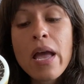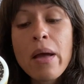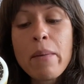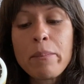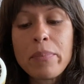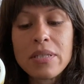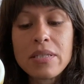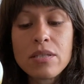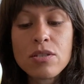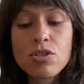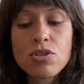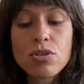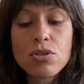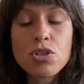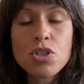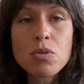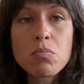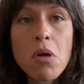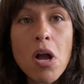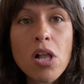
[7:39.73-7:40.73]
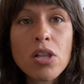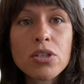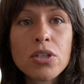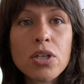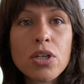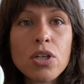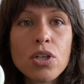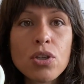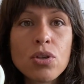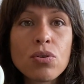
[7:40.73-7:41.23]
but since they're
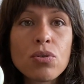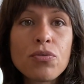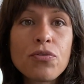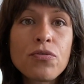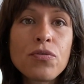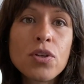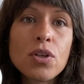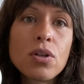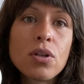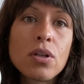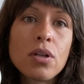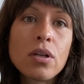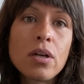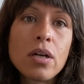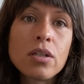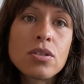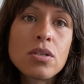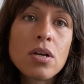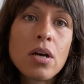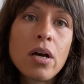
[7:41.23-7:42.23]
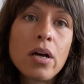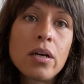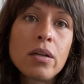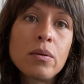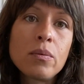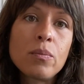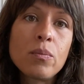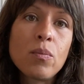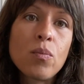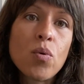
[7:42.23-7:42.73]
smaller, you'll feel a
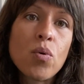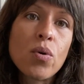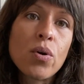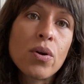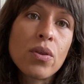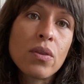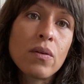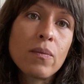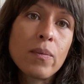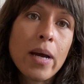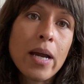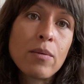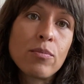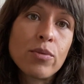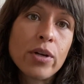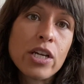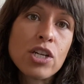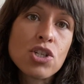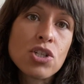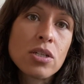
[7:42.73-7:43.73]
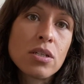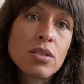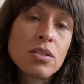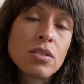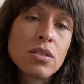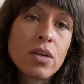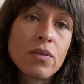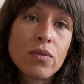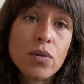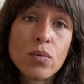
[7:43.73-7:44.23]
ton more the
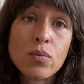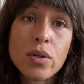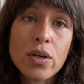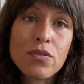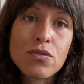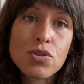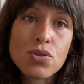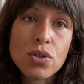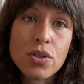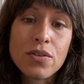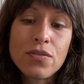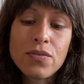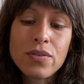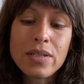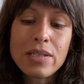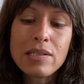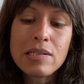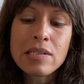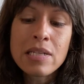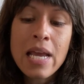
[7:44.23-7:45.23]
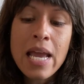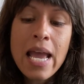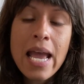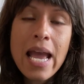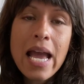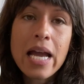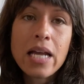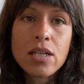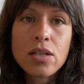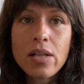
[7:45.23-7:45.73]
vibrations of a rough surface,
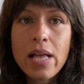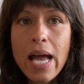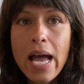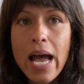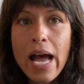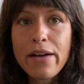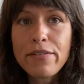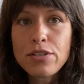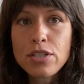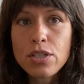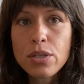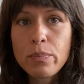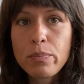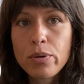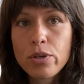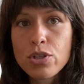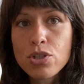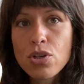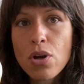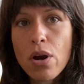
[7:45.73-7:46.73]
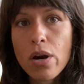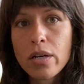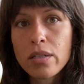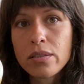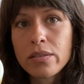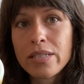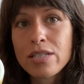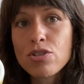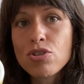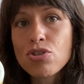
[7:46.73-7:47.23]
and you'll have to push
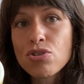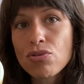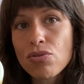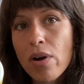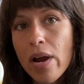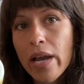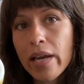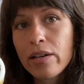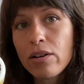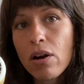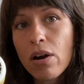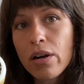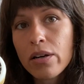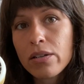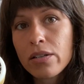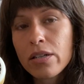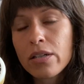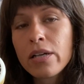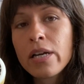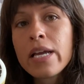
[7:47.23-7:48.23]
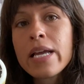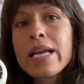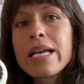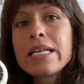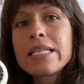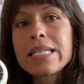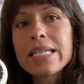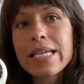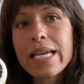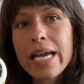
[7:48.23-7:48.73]
harder and stride harder
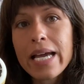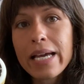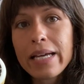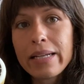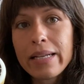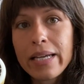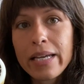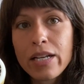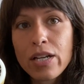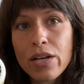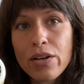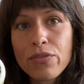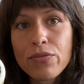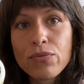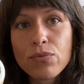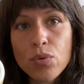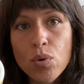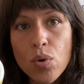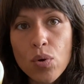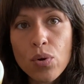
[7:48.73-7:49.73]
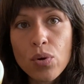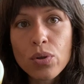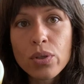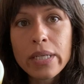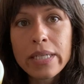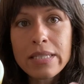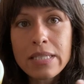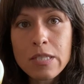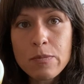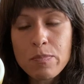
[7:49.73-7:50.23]
to get enough roll
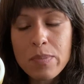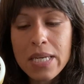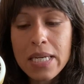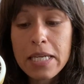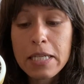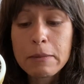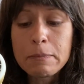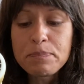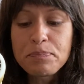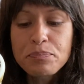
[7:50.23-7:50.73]
and speed.